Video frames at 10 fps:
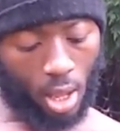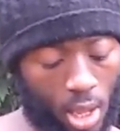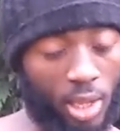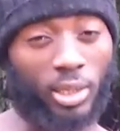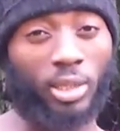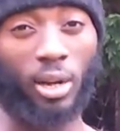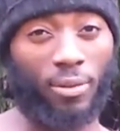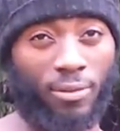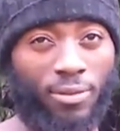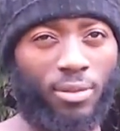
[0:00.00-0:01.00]
It is
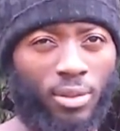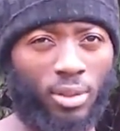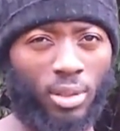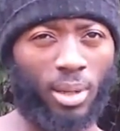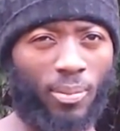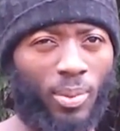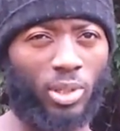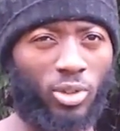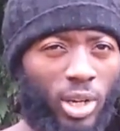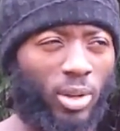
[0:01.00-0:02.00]
tough. I've been
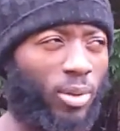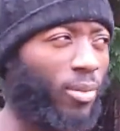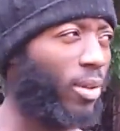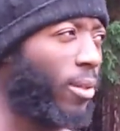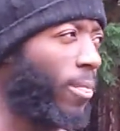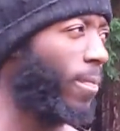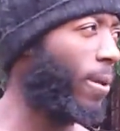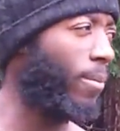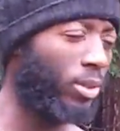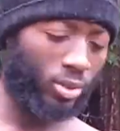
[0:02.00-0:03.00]
training with it.
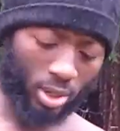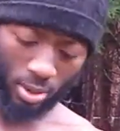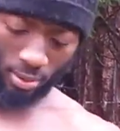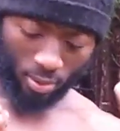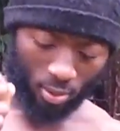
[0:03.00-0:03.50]
I've been training with it